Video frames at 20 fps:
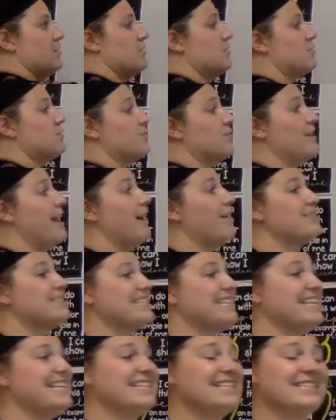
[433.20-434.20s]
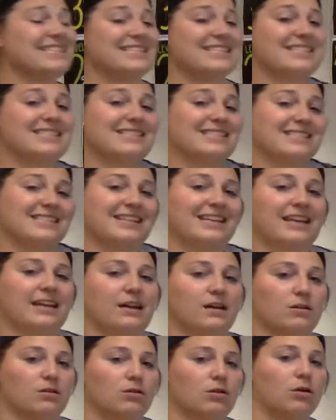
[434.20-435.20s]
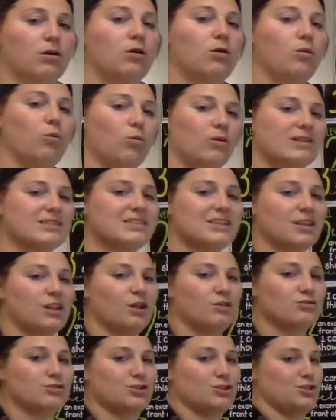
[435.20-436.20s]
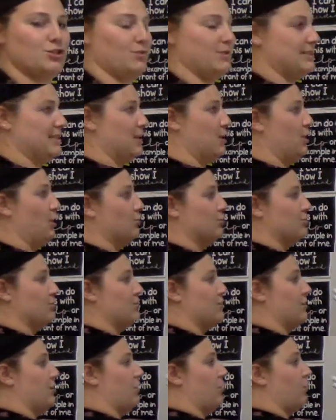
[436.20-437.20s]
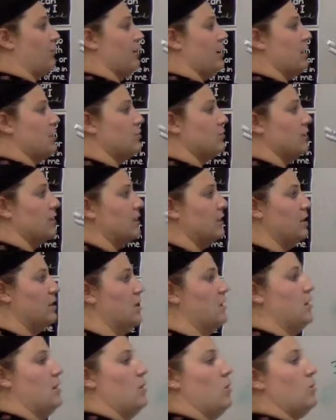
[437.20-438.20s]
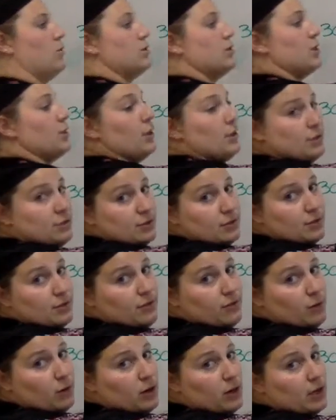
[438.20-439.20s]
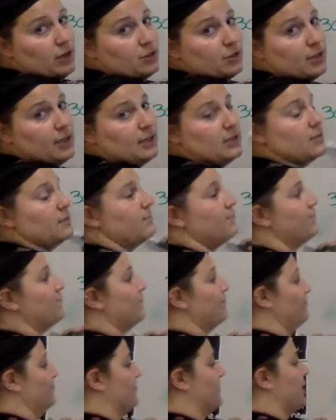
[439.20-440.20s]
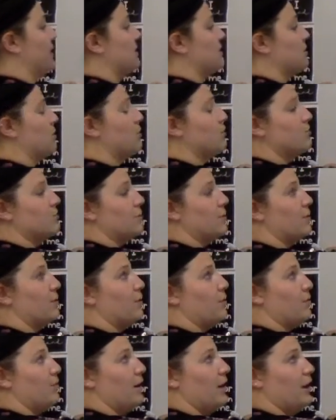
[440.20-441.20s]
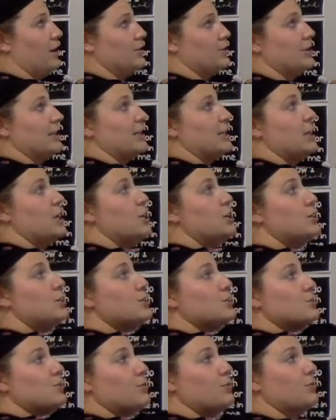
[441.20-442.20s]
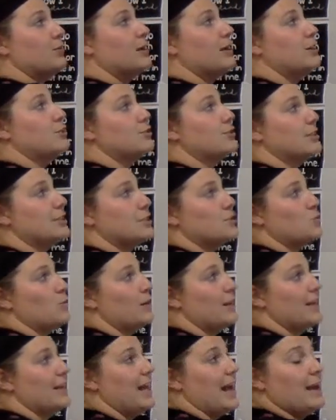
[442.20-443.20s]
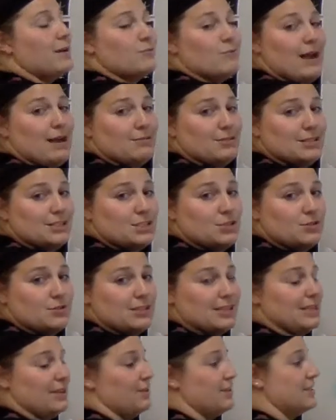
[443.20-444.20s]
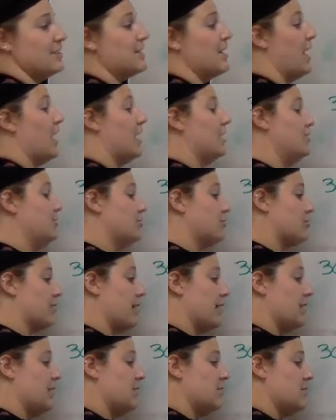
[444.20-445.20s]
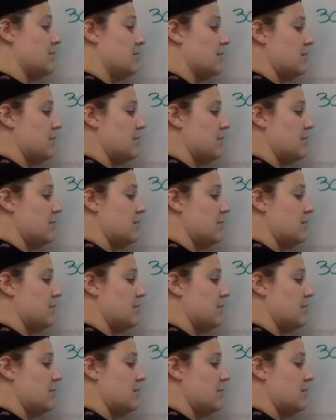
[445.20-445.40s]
So now it's easy to see. What is it closer to? Is it closer to the 300 or is it closer to the 400? It's closer to the 300. So 329 rounded to the nearest 100